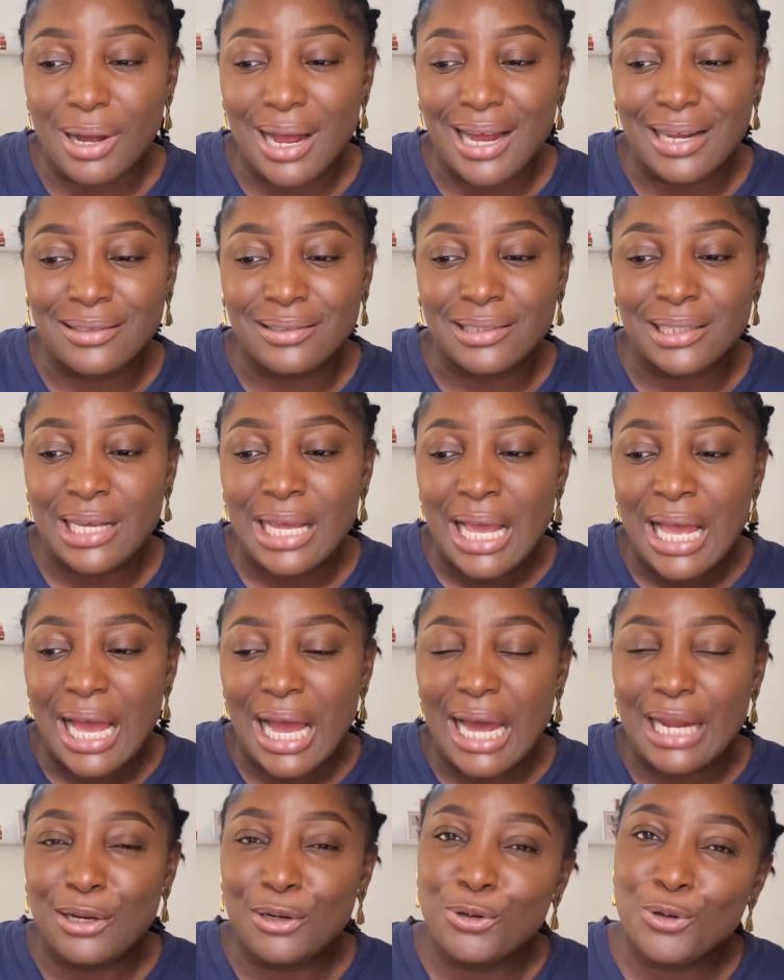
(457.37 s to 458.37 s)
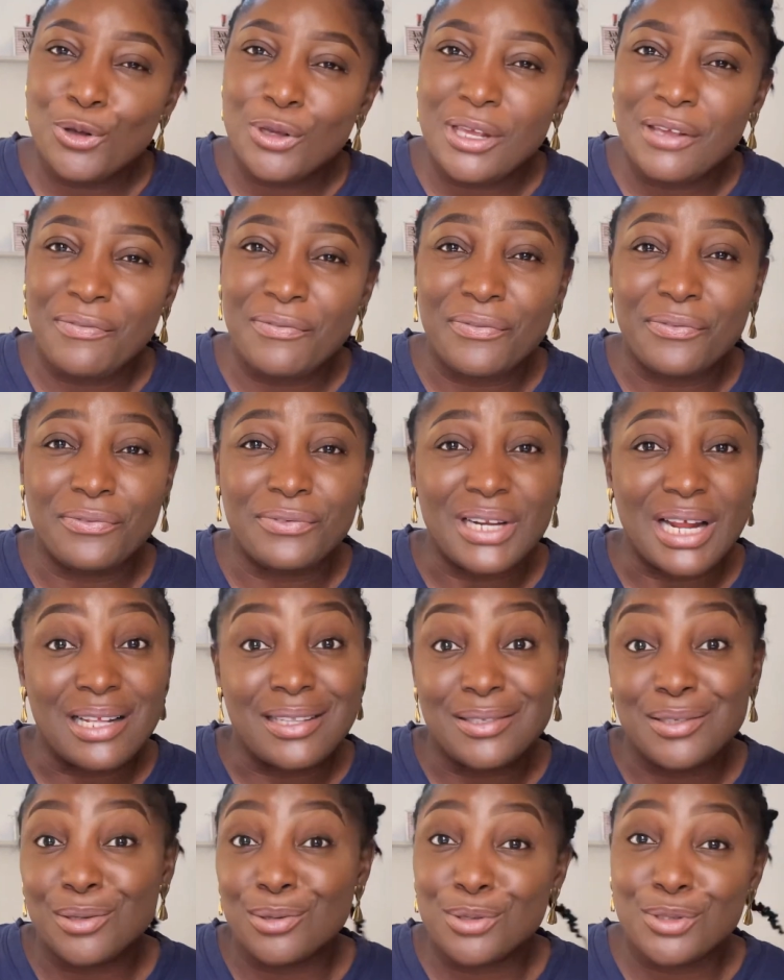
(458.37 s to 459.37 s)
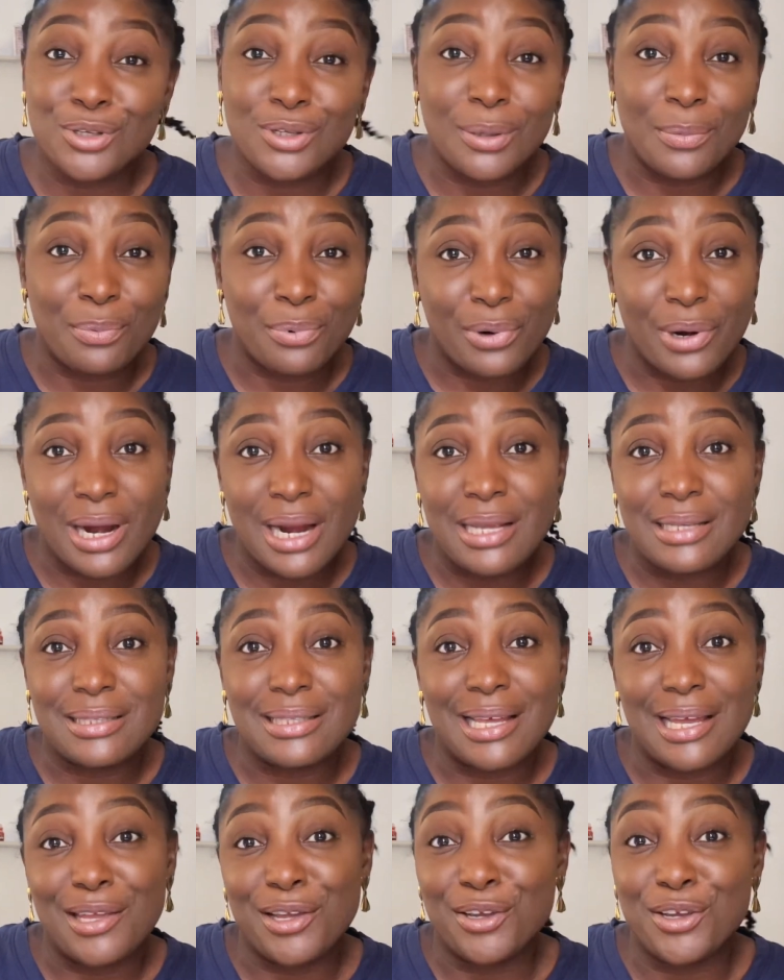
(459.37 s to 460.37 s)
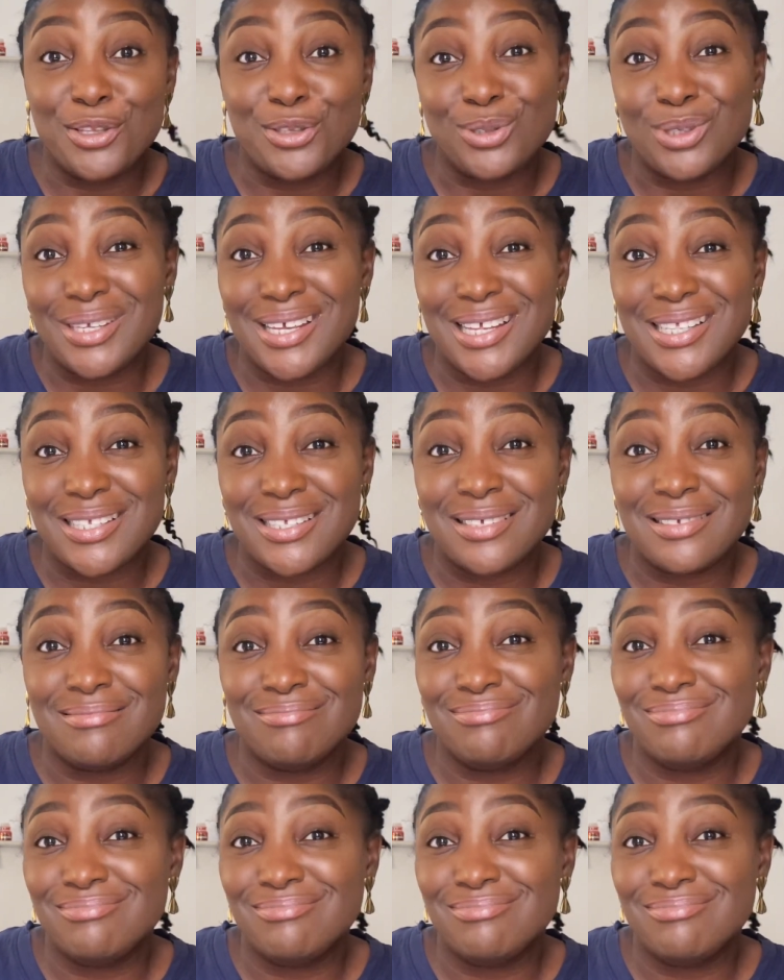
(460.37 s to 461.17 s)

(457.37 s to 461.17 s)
And I don't know if that's also the price that you're going to get